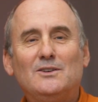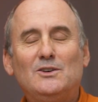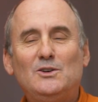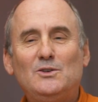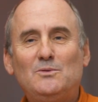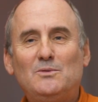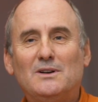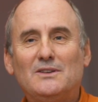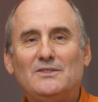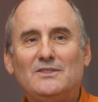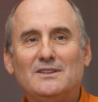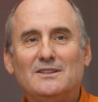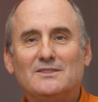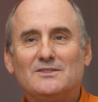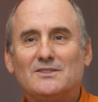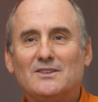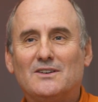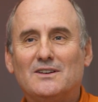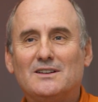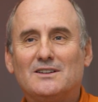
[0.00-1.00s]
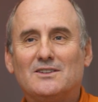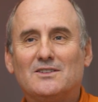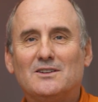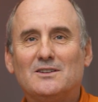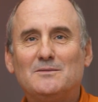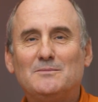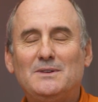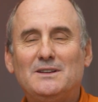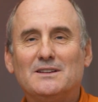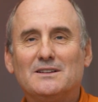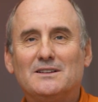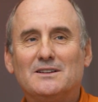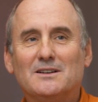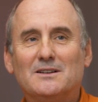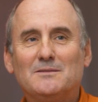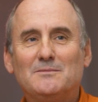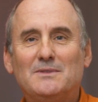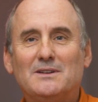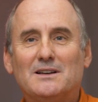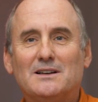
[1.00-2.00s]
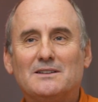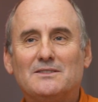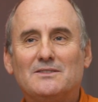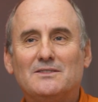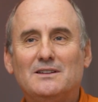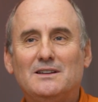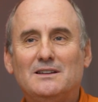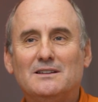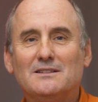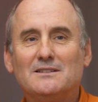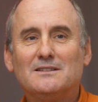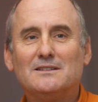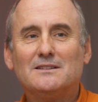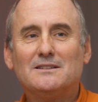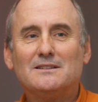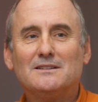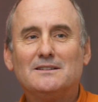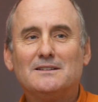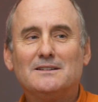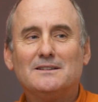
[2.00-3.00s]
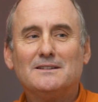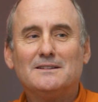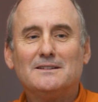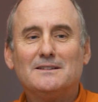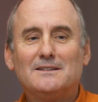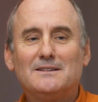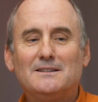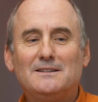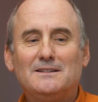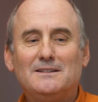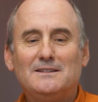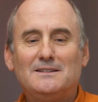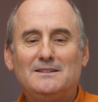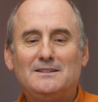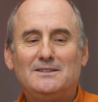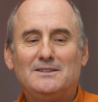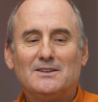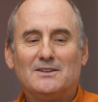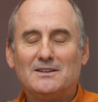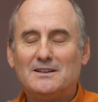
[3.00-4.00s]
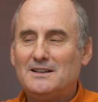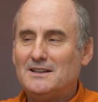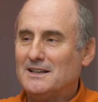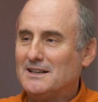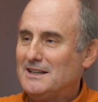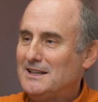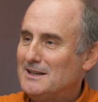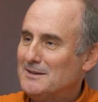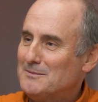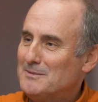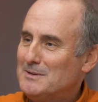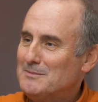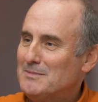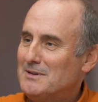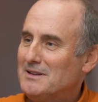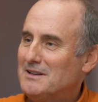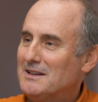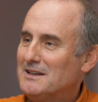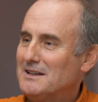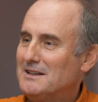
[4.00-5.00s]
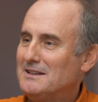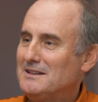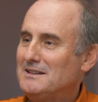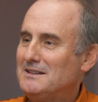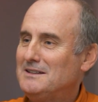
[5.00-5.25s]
who was it that started calling me the gum Nazi? Darn it, I can't remember that.